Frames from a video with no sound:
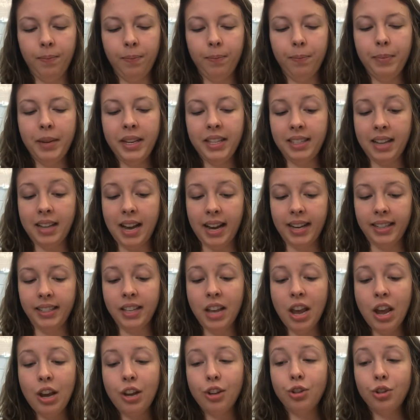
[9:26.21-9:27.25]
Besides,
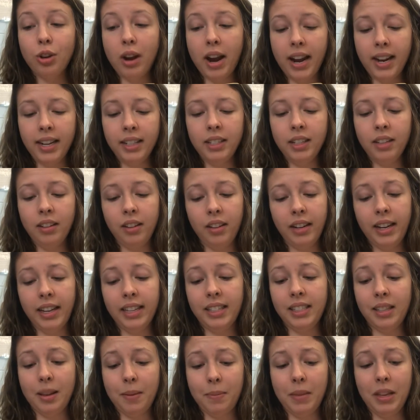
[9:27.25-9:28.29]
trying to look at
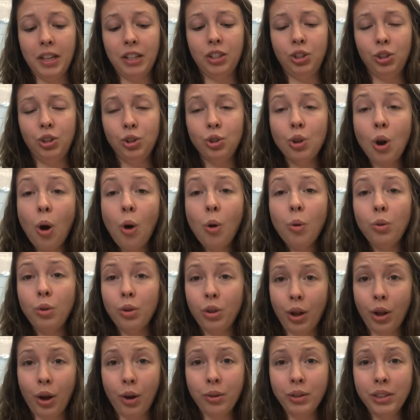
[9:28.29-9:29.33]
something so
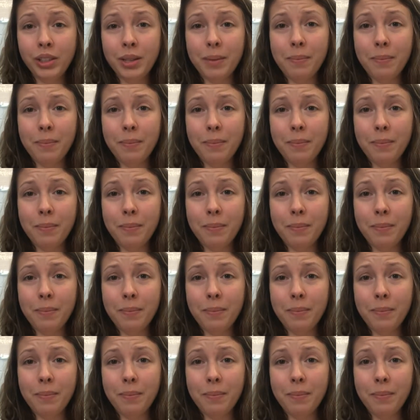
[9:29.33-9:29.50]
close